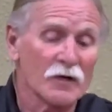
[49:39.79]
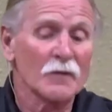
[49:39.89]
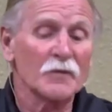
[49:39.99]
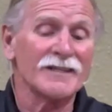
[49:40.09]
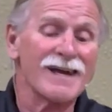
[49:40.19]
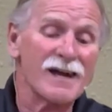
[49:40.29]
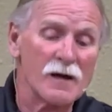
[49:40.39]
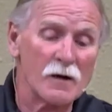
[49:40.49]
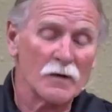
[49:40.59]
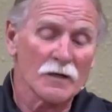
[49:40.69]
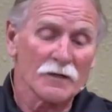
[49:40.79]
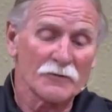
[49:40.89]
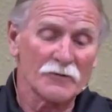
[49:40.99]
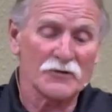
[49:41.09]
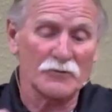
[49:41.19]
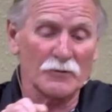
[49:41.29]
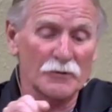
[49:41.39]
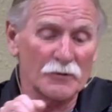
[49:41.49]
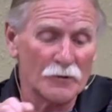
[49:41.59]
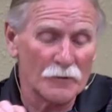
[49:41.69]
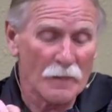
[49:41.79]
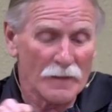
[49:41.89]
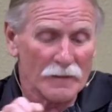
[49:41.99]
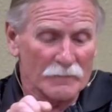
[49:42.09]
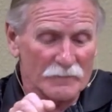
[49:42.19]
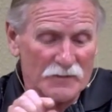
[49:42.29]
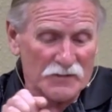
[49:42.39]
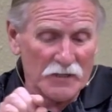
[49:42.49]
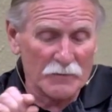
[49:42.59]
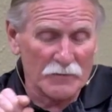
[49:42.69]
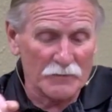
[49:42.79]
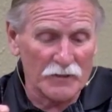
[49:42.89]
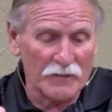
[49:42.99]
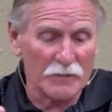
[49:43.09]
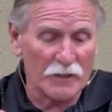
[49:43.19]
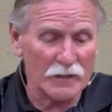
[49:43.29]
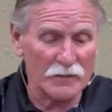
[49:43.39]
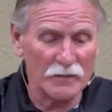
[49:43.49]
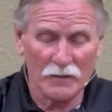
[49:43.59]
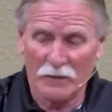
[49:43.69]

but now there's a new little statement being made.